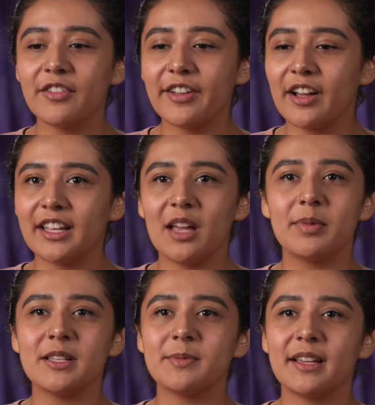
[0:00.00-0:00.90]
living on
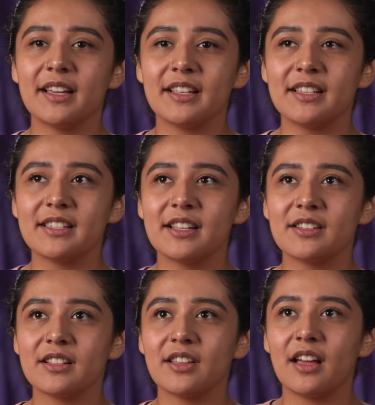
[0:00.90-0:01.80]
campus because
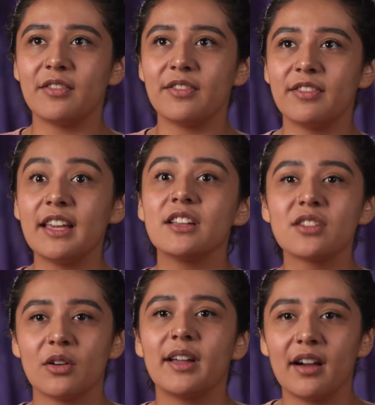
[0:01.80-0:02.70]
there's a lot of things
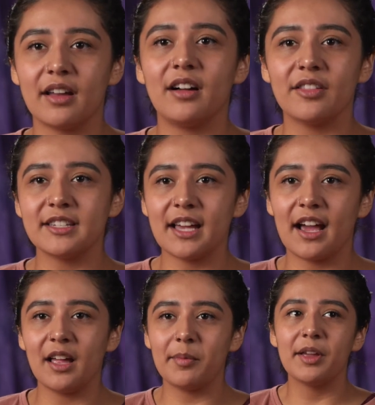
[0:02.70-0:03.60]
going on all the
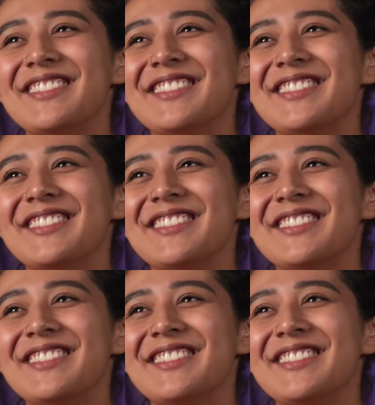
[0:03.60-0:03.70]
time.